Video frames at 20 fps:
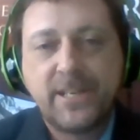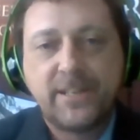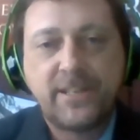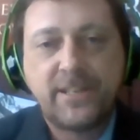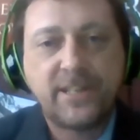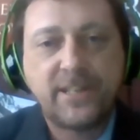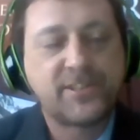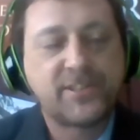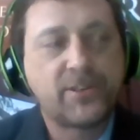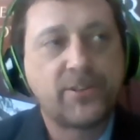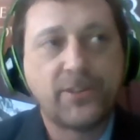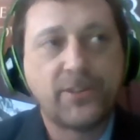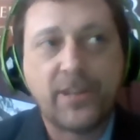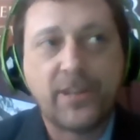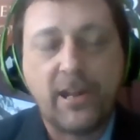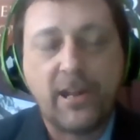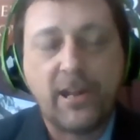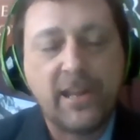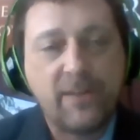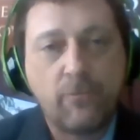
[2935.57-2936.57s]
they certainly
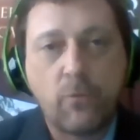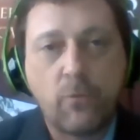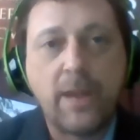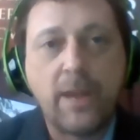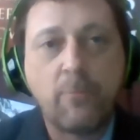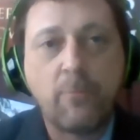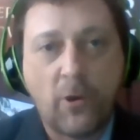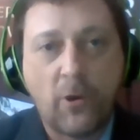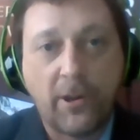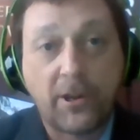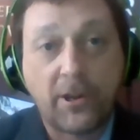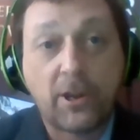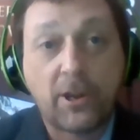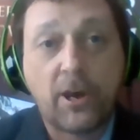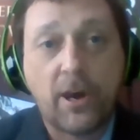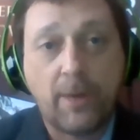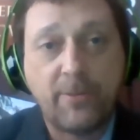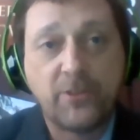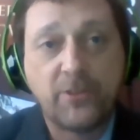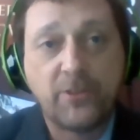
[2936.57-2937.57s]
all have way more in
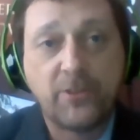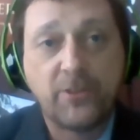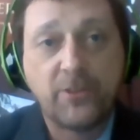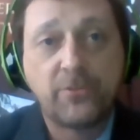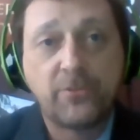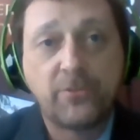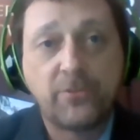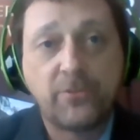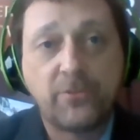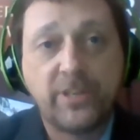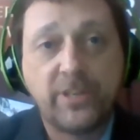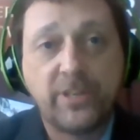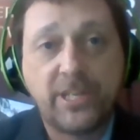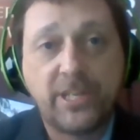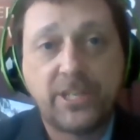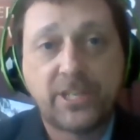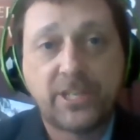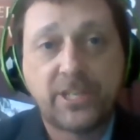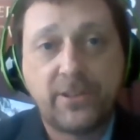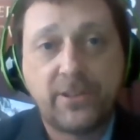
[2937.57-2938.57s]
common with
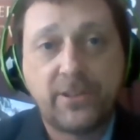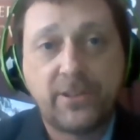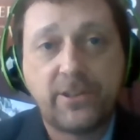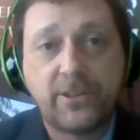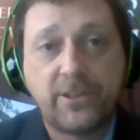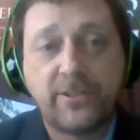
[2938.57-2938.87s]
each other